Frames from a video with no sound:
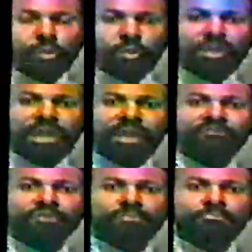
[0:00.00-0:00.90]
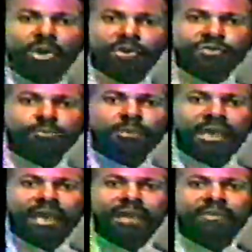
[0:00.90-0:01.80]
we have to
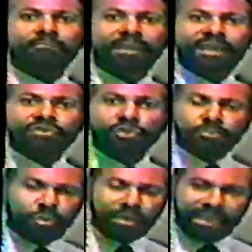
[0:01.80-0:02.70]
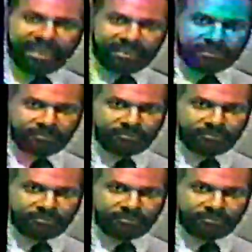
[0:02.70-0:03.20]
multiply by 2.8.